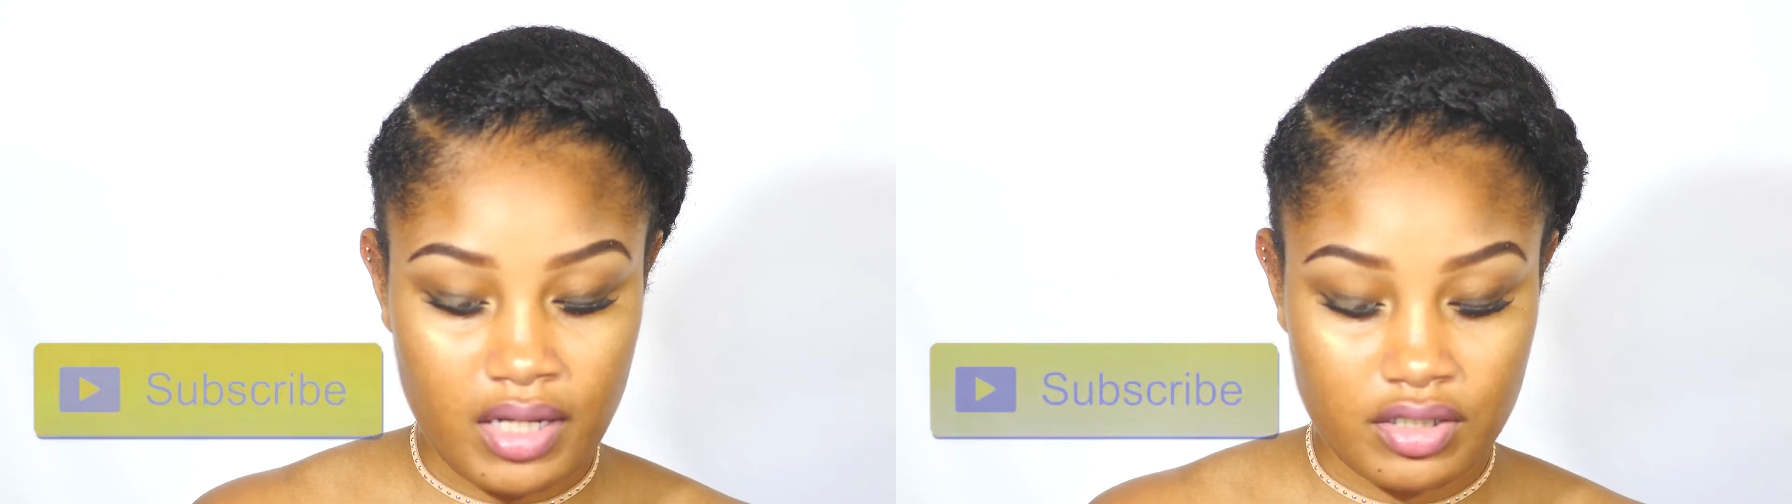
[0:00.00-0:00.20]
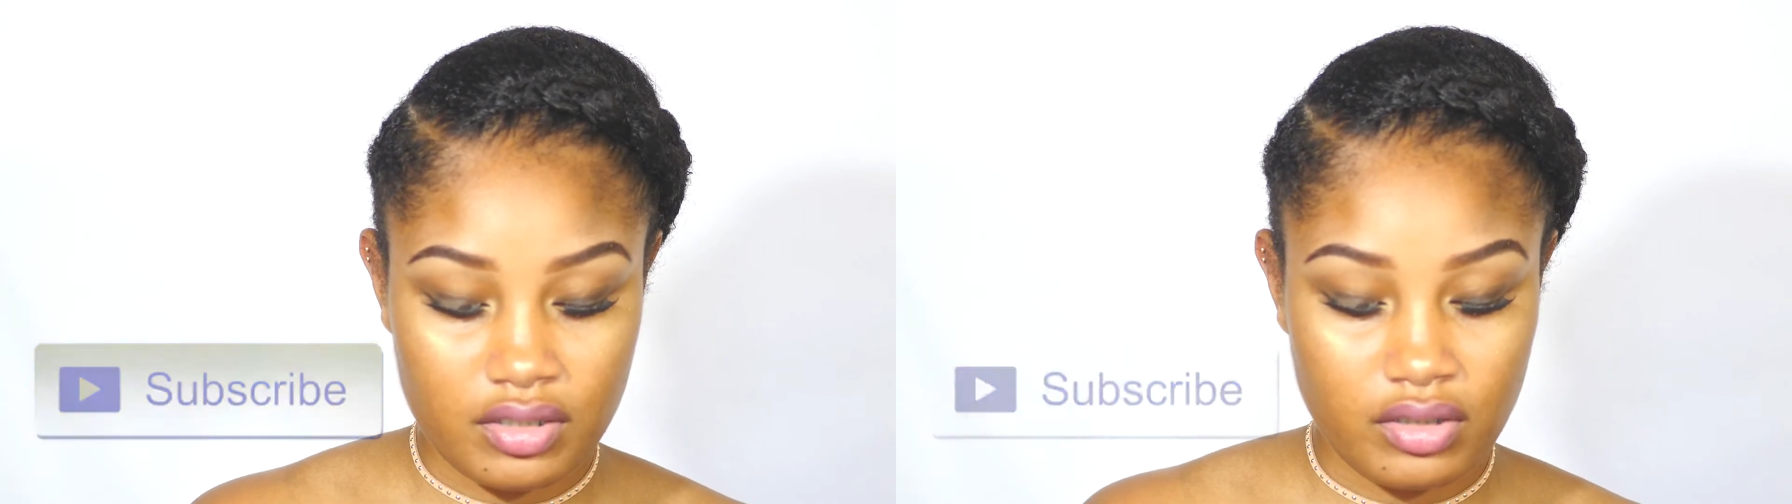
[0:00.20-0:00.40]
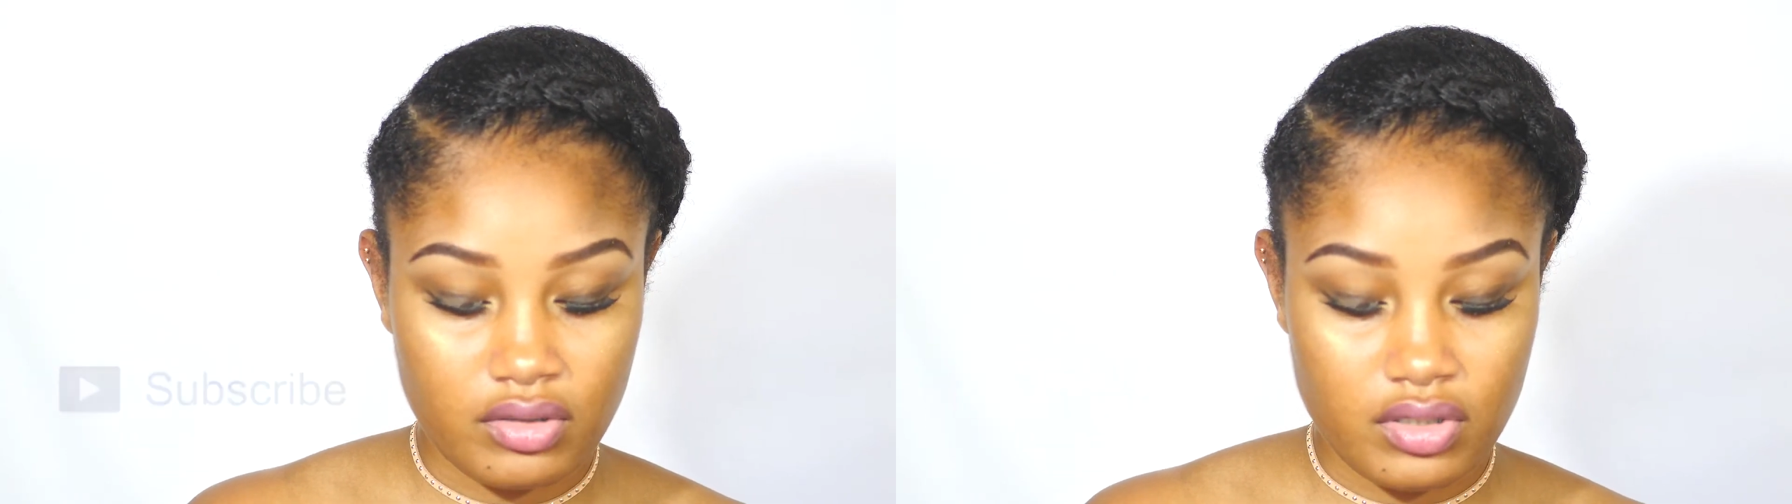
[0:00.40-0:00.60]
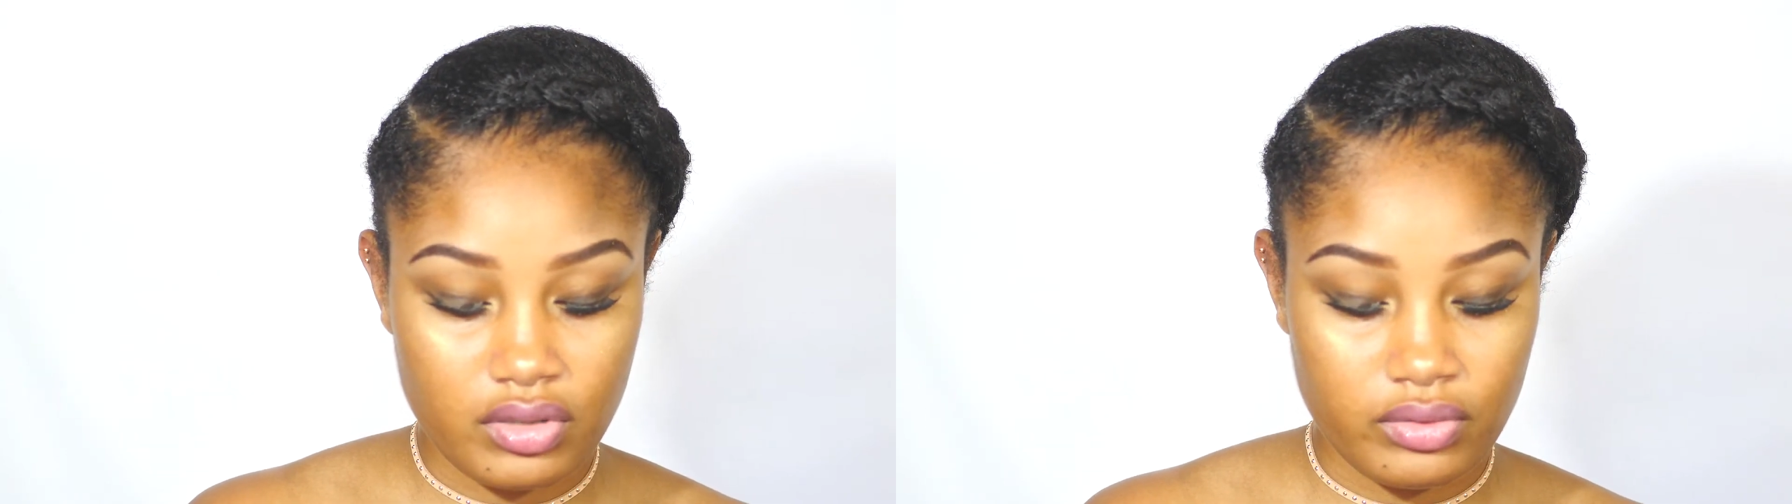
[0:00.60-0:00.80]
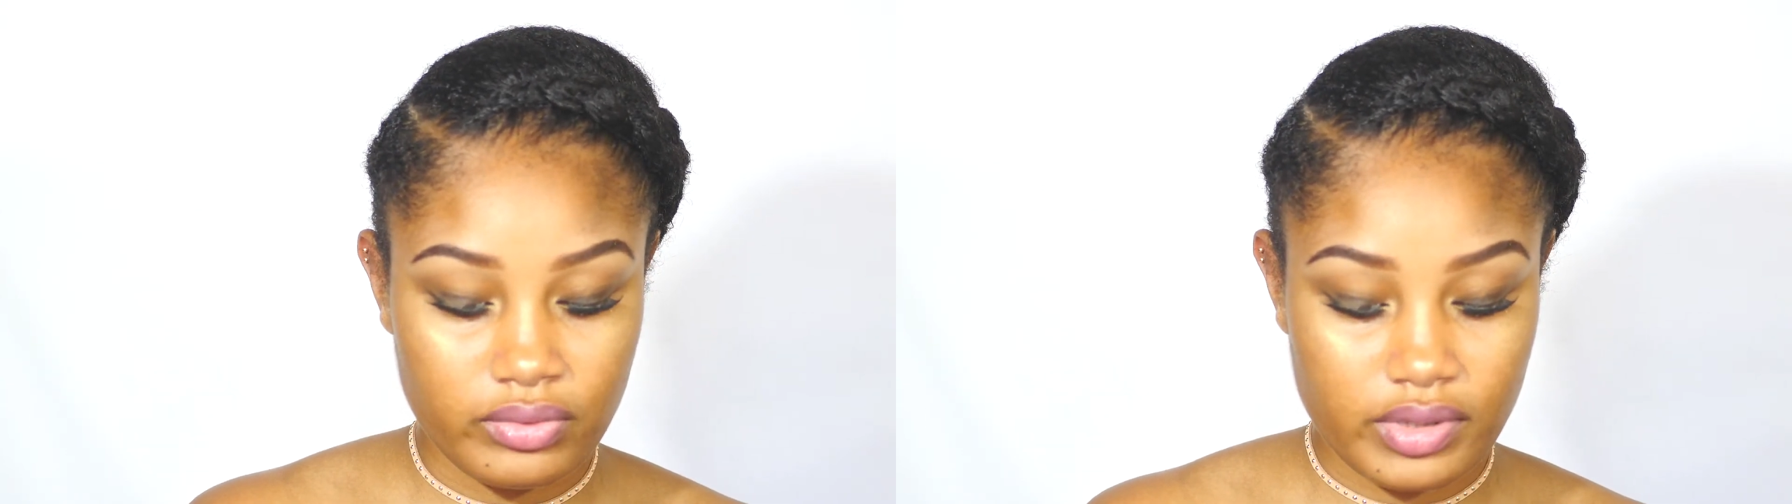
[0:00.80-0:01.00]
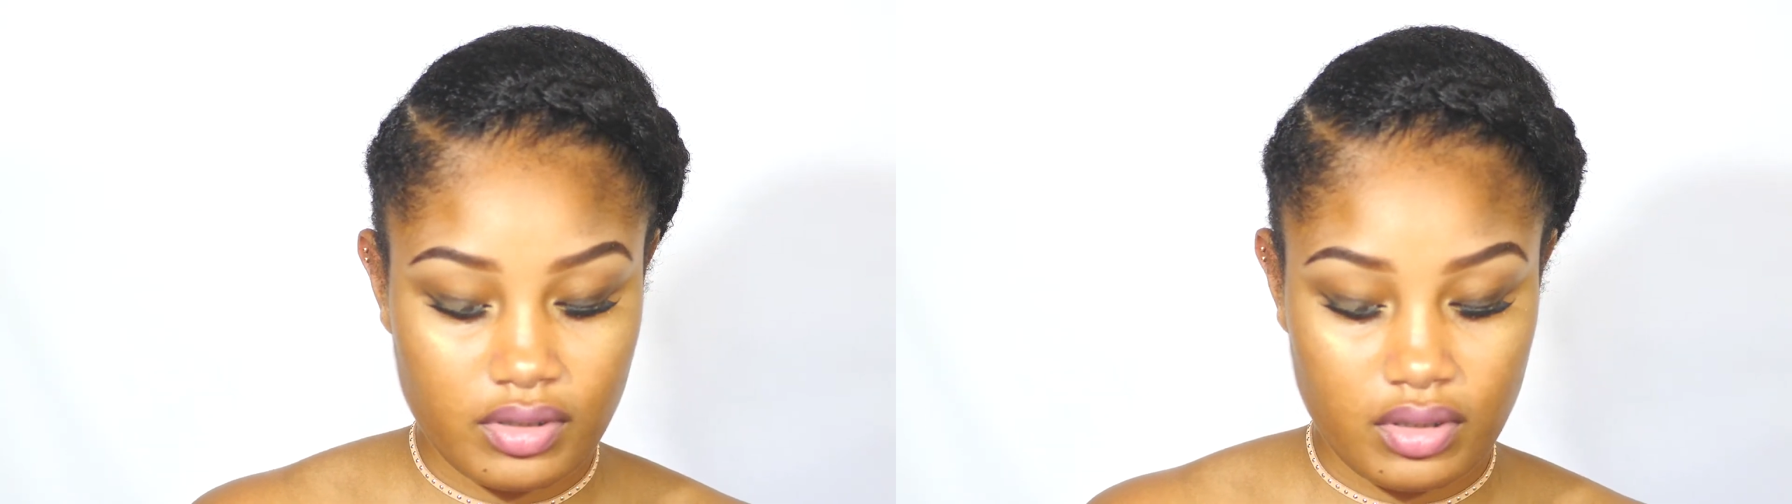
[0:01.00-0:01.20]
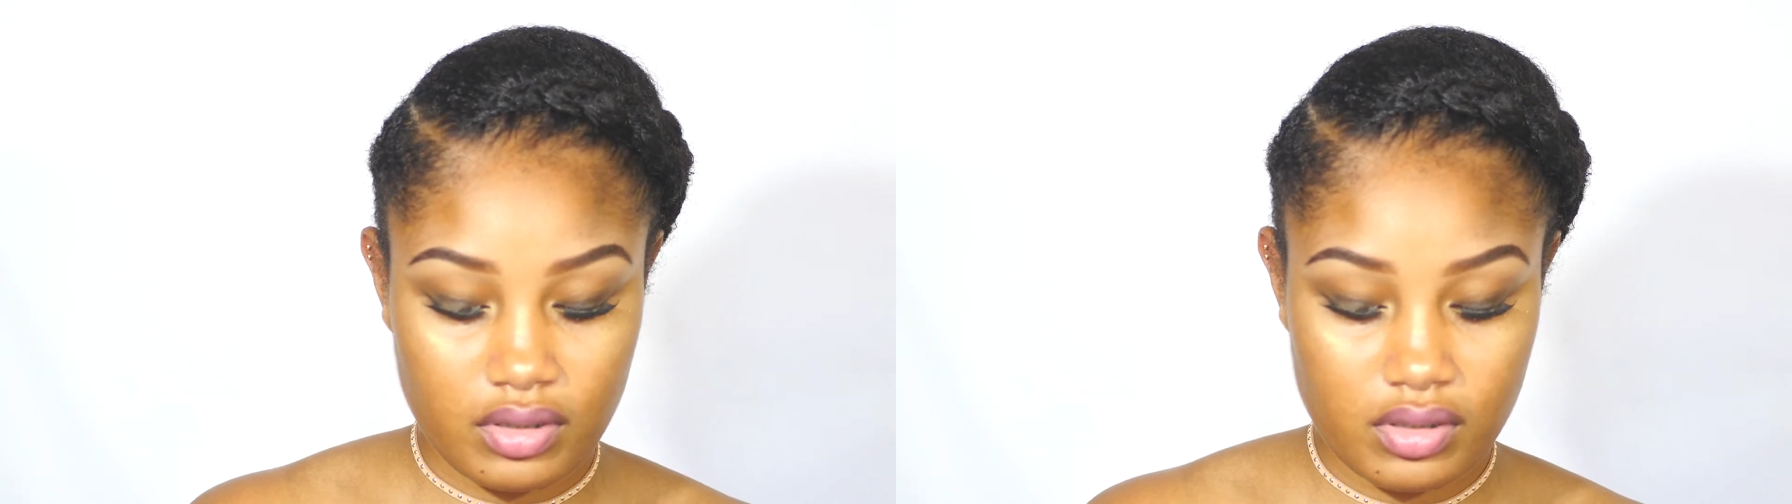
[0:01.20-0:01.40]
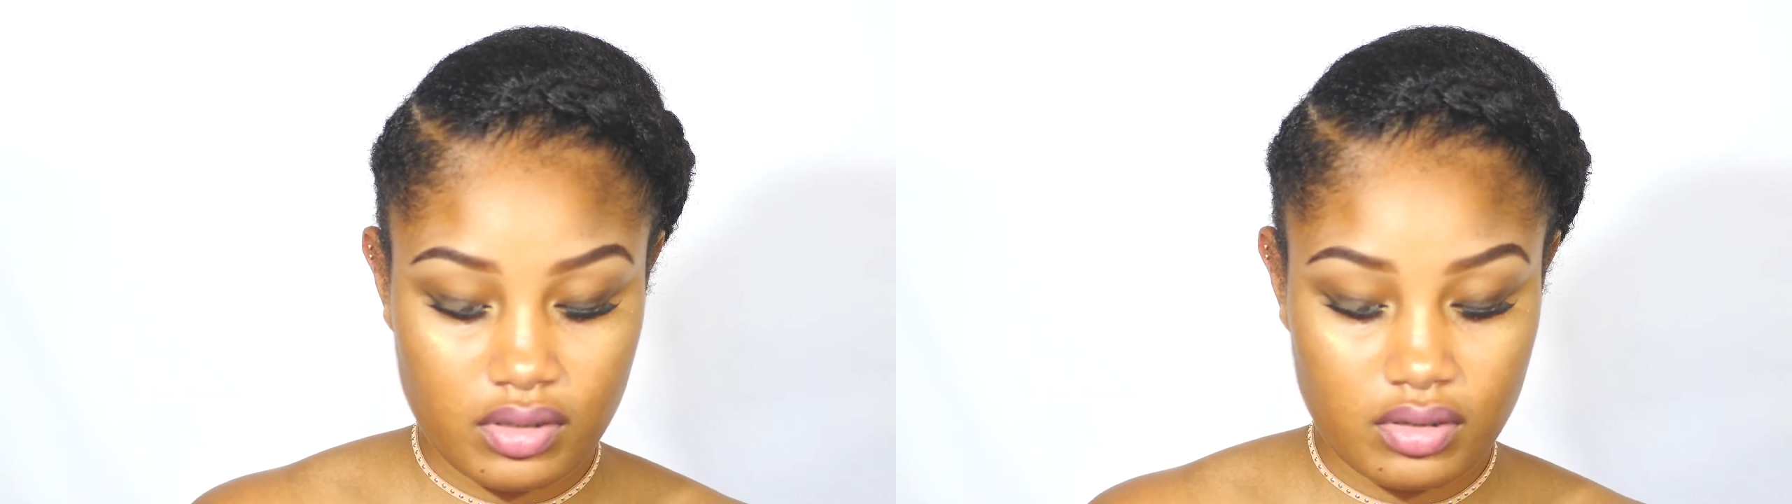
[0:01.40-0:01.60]
actually going to use
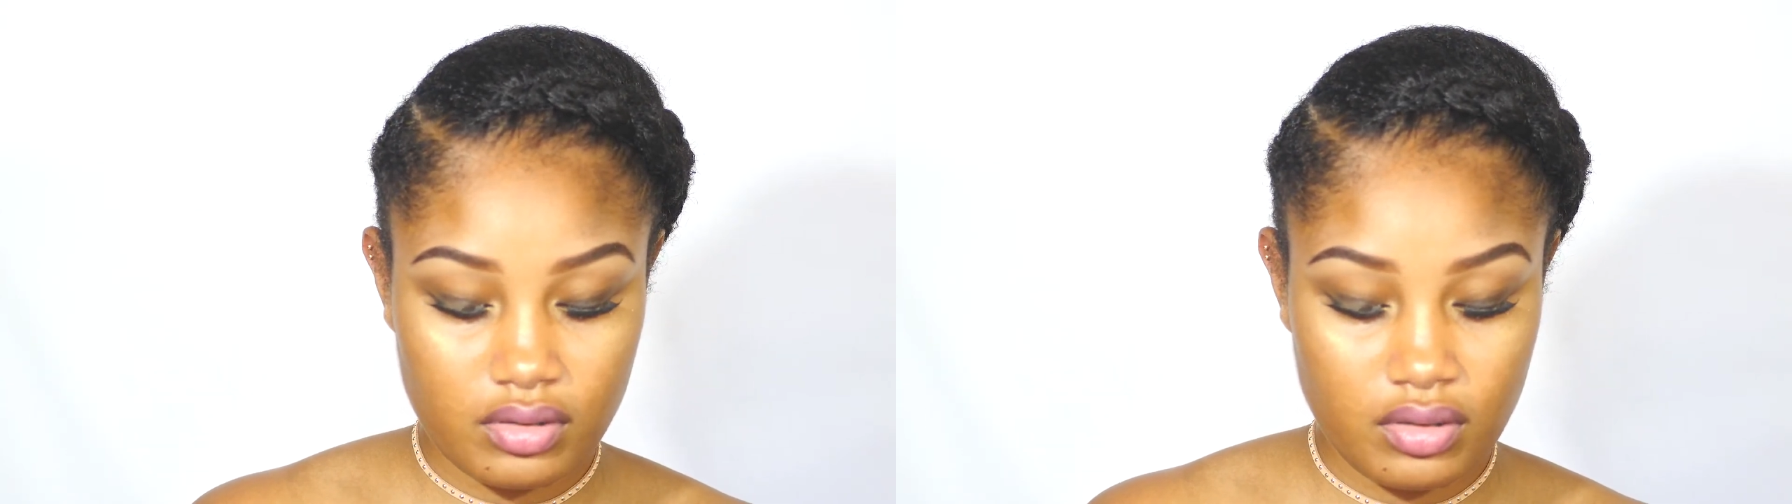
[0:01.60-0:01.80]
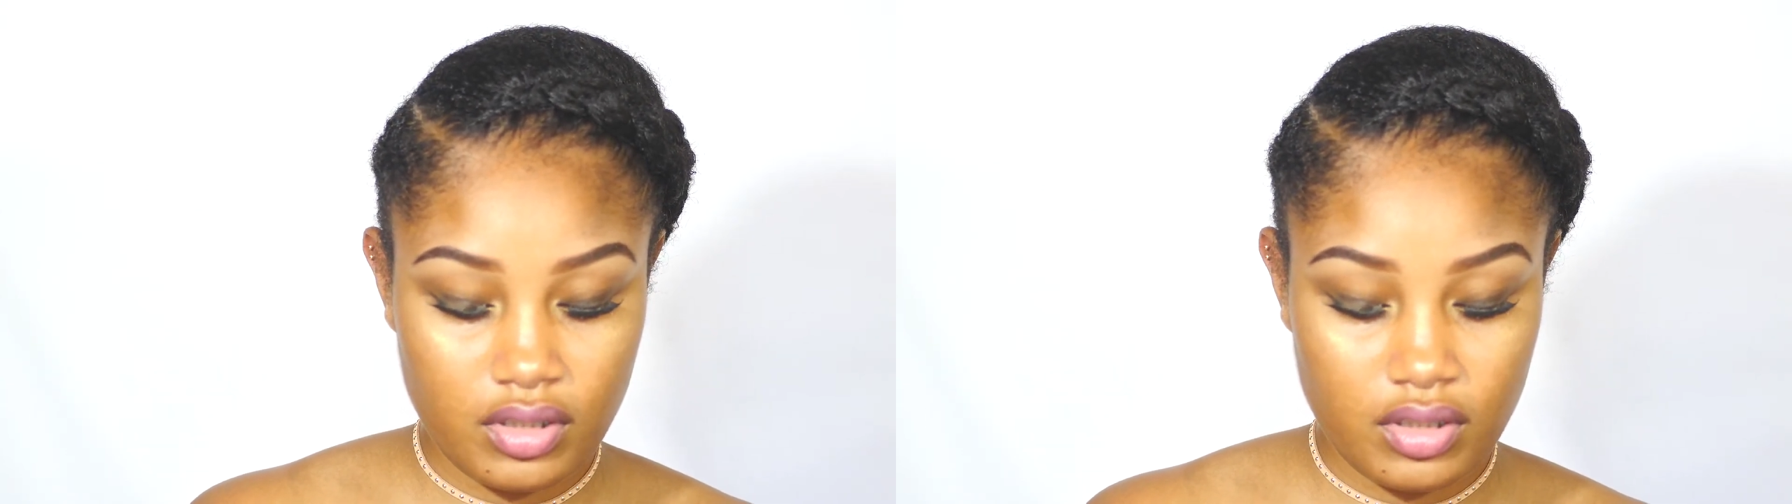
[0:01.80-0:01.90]
this.